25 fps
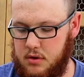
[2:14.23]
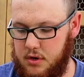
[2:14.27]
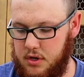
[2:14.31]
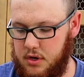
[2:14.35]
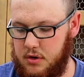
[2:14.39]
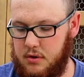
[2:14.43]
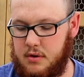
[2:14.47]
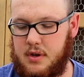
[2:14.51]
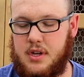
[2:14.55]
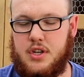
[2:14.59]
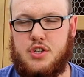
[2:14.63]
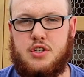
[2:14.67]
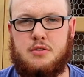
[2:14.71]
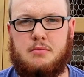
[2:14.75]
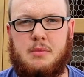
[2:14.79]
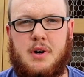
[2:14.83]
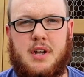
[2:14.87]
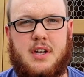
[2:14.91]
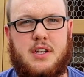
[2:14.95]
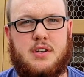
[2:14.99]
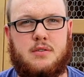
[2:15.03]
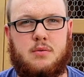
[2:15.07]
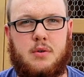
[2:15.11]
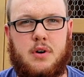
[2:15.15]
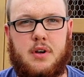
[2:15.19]
you don't get your
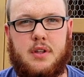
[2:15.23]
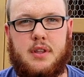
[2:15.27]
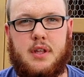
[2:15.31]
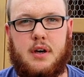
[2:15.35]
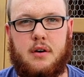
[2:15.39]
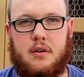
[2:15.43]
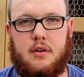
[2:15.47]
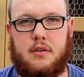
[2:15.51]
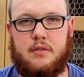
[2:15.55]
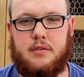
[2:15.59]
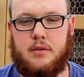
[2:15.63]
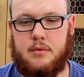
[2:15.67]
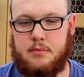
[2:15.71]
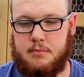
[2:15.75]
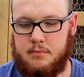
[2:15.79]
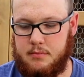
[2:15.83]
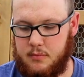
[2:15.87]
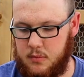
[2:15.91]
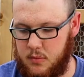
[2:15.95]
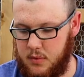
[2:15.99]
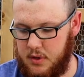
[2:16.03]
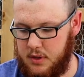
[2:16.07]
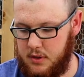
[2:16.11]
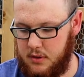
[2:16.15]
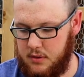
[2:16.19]
money's worth out of them
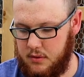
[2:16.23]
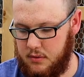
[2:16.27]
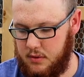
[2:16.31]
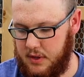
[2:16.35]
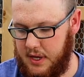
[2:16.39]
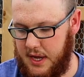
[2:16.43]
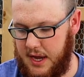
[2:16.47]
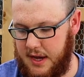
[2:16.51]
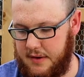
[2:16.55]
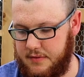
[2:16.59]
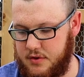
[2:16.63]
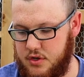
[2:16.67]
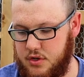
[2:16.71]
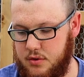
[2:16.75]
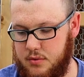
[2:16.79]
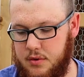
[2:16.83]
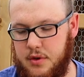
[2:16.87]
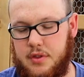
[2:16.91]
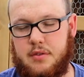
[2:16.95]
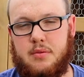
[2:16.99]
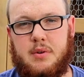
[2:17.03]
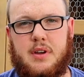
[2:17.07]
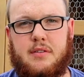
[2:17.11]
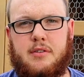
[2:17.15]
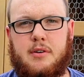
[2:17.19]
when you only have 2 or
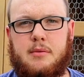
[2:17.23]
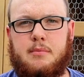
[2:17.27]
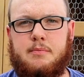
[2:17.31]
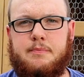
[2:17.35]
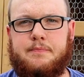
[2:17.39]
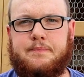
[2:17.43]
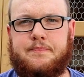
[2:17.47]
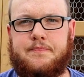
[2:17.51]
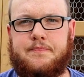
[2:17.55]
3 of them.